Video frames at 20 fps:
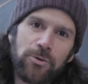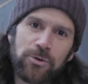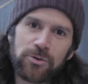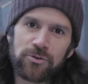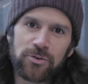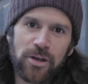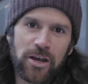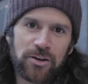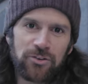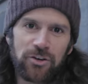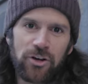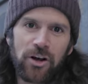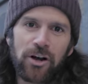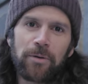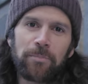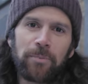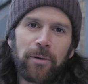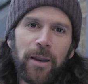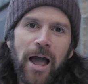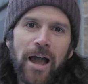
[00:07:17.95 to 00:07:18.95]
which was actually on
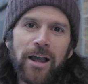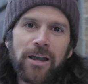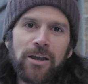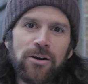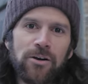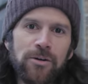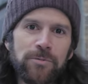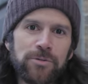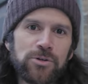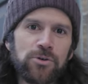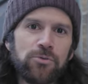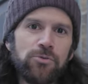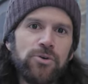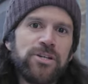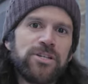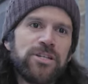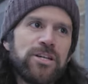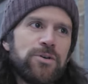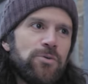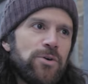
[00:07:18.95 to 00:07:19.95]
a plaque here until
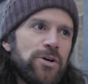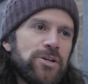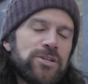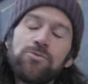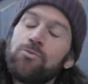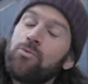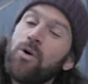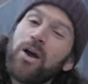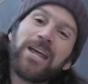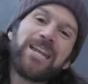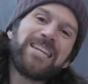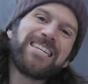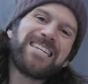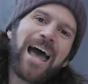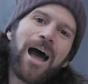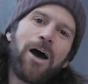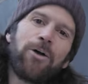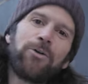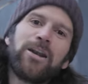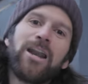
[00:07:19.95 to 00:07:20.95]
recently, was "When in
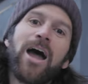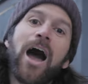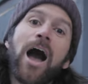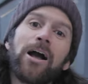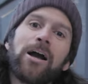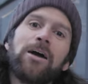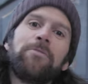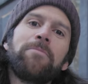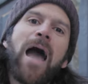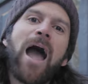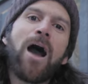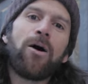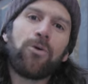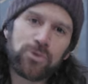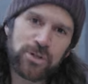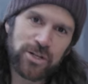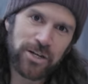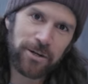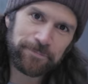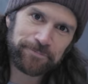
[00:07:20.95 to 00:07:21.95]
doubt, knock him
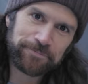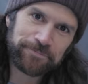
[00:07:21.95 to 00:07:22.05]
out."